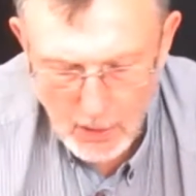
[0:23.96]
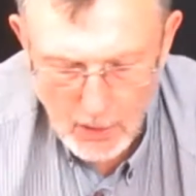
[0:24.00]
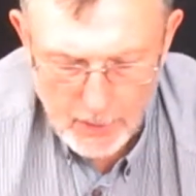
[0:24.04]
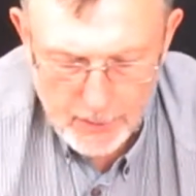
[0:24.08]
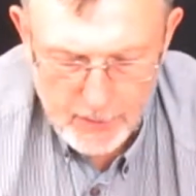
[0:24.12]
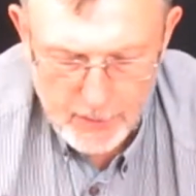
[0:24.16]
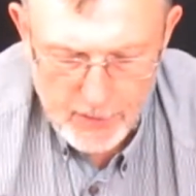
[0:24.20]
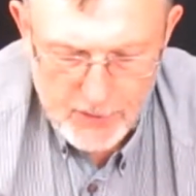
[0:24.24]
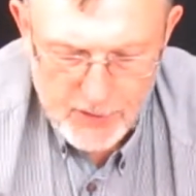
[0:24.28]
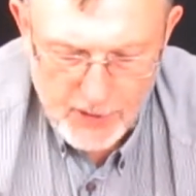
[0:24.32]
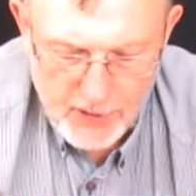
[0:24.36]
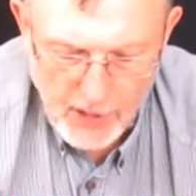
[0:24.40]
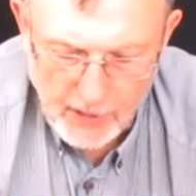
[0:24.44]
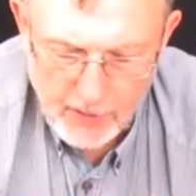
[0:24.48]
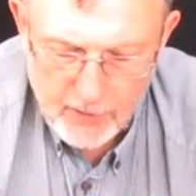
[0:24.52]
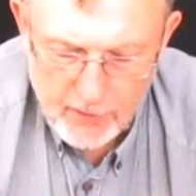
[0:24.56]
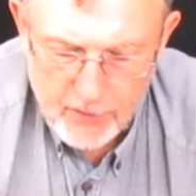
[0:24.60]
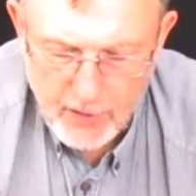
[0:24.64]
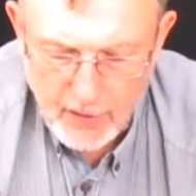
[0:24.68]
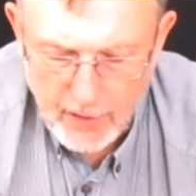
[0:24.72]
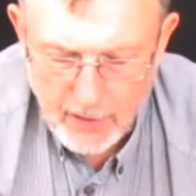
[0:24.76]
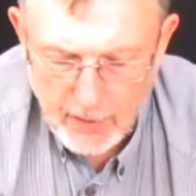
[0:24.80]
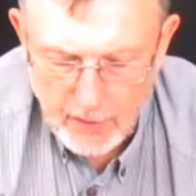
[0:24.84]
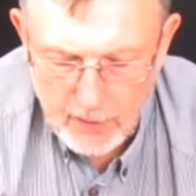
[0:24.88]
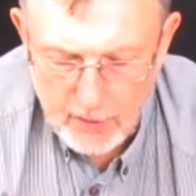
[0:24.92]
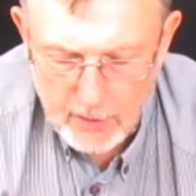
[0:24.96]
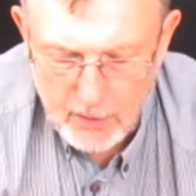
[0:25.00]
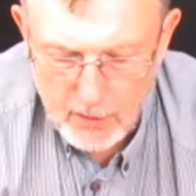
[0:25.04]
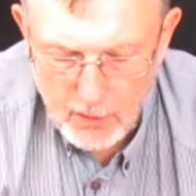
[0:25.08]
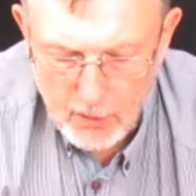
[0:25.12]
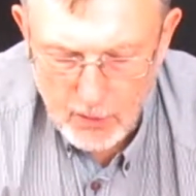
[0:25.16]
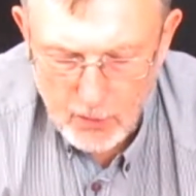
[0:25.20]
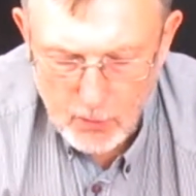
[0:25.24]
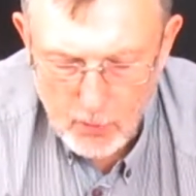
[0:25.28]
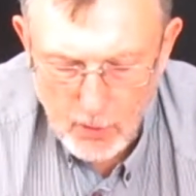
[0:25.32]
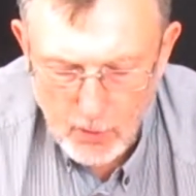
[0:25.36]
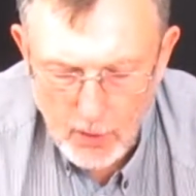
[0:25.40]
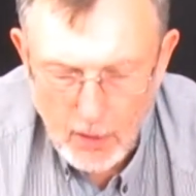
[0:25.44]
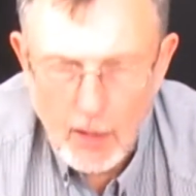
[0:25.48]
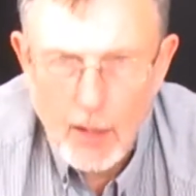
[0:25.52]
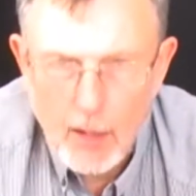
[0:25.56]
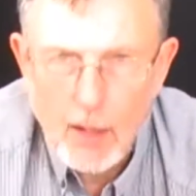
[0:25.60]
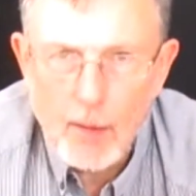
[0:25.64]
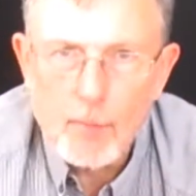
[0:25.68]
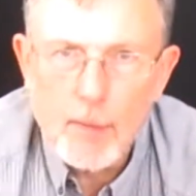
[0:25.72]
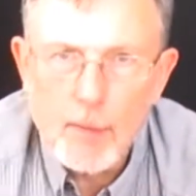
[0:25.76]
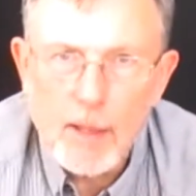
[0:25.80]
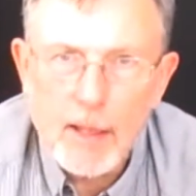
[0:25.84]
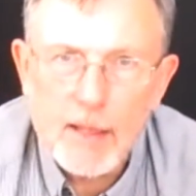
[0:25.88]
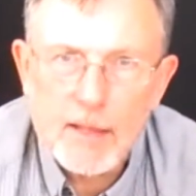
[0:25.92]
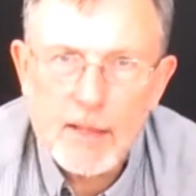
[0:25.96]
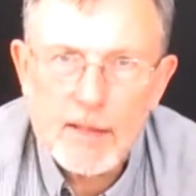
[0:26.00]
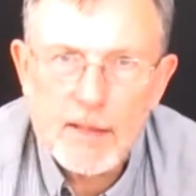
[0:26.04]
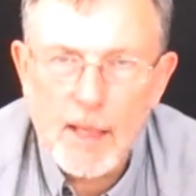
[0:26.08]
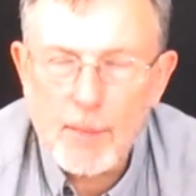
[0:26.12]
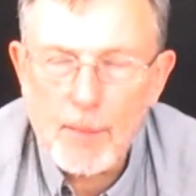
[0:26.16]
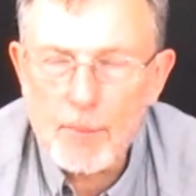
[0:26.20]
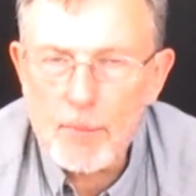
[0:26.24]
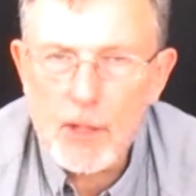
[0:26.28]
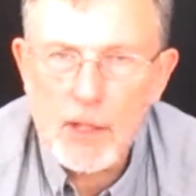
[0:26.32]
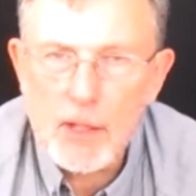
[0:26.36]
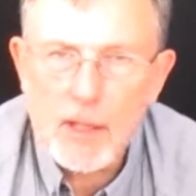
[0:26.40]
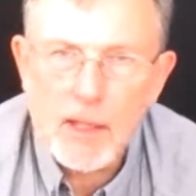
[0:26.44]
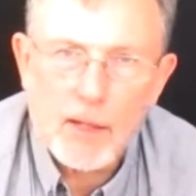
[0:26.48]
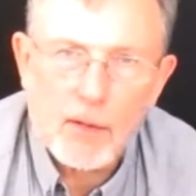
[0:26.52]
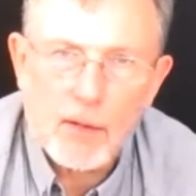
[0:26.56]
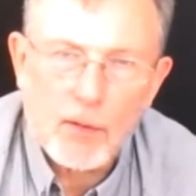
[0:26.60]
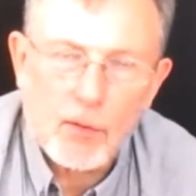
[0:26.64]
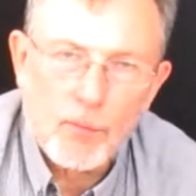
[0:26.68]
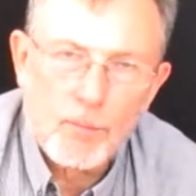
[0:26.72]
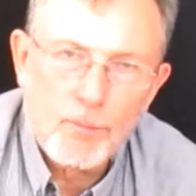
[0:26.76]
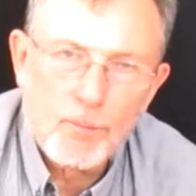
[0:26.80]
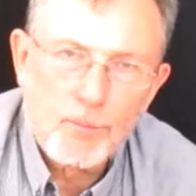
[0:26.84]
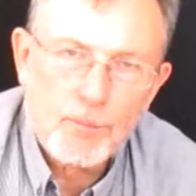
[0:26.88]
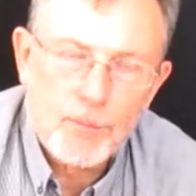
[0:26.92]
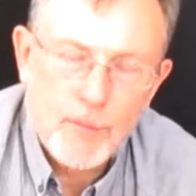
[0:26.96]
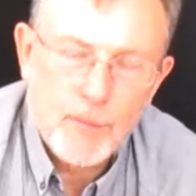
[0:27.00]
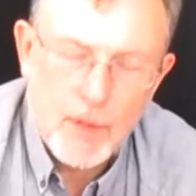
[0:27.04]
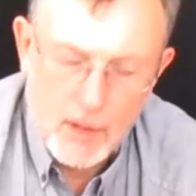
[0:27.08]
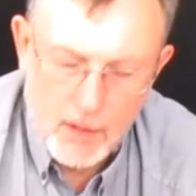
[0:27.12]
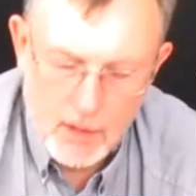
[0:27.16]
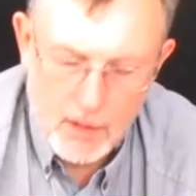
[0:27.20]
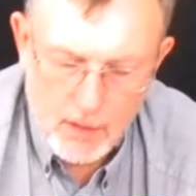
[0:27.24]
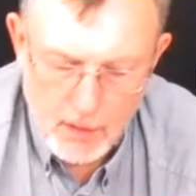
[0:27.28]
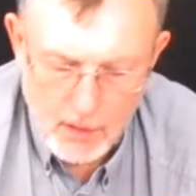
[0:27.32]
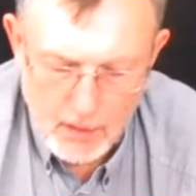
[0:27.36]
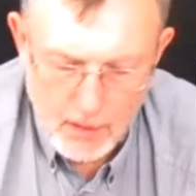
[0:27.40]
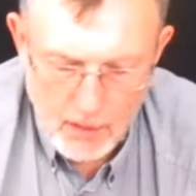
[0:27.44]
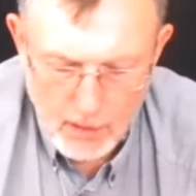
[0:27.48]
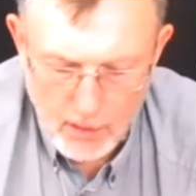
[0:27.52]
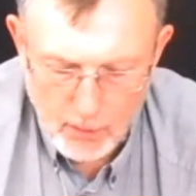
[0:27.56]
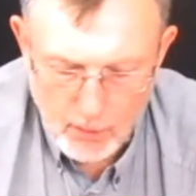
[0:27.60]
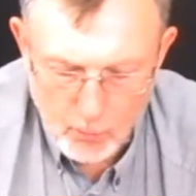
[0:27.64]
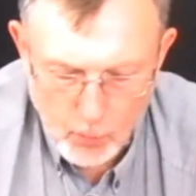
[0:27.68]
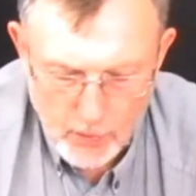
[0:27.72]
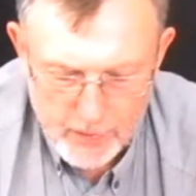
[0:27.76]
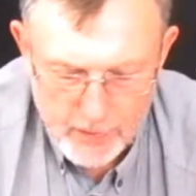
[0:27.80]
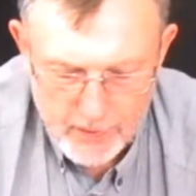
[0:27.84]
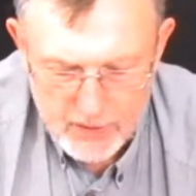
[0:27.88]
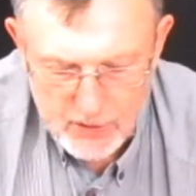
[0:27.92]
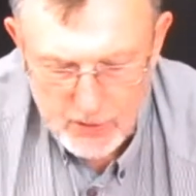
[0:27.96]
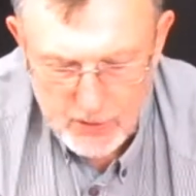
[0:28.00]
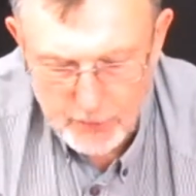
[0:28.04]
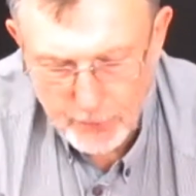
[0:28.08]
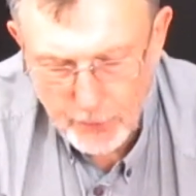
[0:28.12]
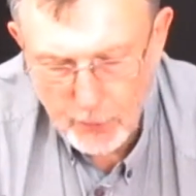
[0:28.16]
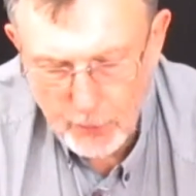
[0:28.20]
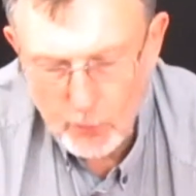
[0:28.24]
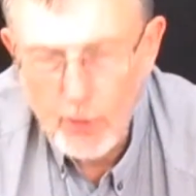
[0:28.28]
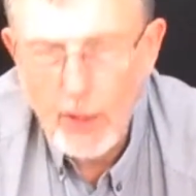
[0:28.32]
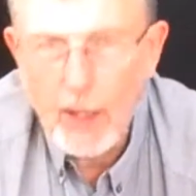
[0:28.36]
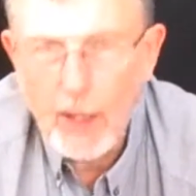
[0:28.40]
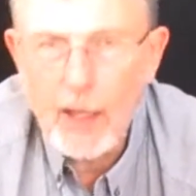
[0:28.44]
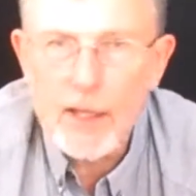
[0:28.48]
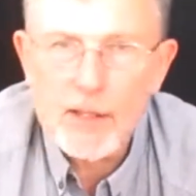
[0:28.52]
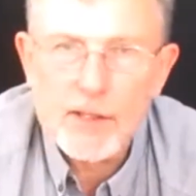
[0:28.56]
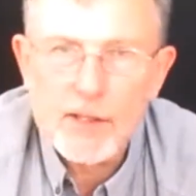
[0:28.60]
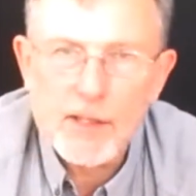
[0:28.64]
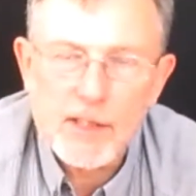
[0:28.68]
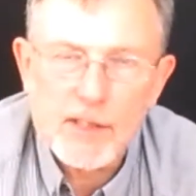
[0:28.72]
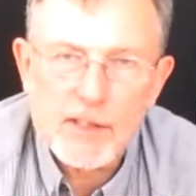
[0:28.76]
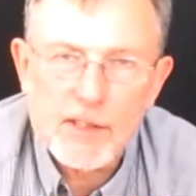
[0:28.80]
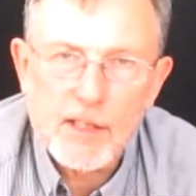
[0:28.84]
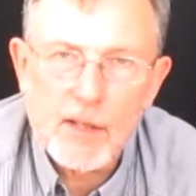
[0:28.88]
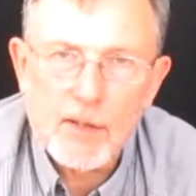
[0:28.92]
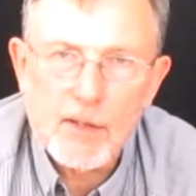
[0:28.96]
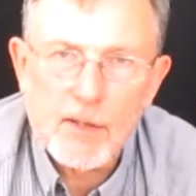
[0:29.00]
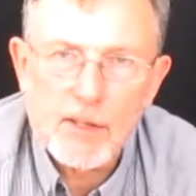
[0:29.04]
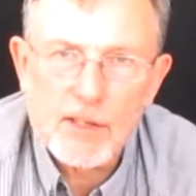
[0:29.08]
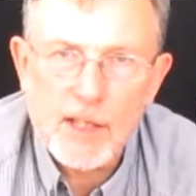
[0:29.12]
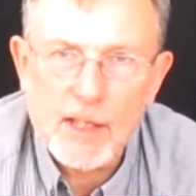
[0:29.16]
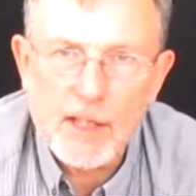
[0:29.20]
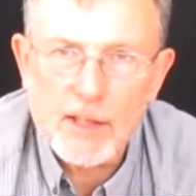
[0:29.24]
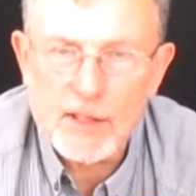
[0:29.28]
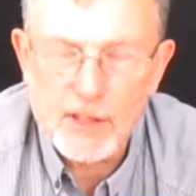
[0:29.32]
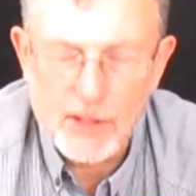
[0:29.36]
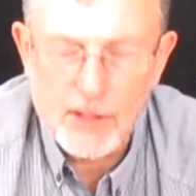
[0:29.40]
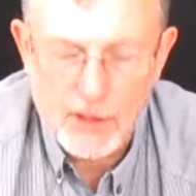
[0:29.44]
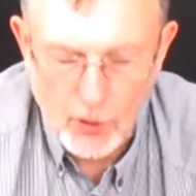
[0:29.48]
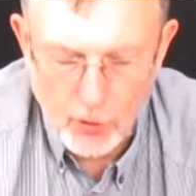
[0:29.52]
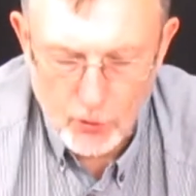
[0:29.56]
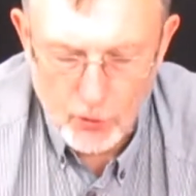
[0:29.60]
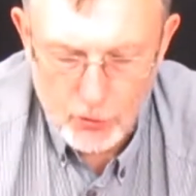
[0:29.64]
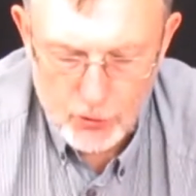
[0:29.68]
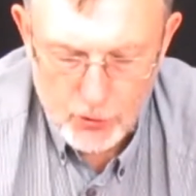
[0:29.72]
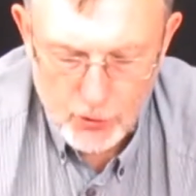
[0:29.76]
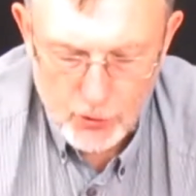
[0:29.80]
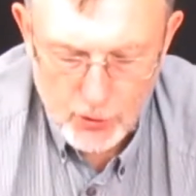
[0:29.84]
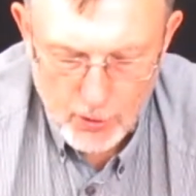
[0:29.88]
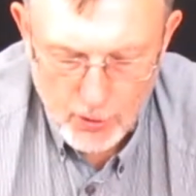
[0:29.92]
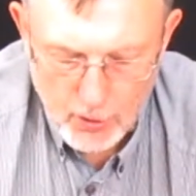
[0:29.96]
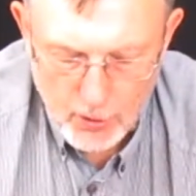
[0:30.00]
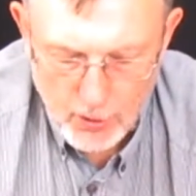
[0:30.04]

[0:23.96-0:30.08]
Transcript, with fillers: The second thing it can do, it can damp the needle. When it's a fuel gauge, that's known as anti-slosh.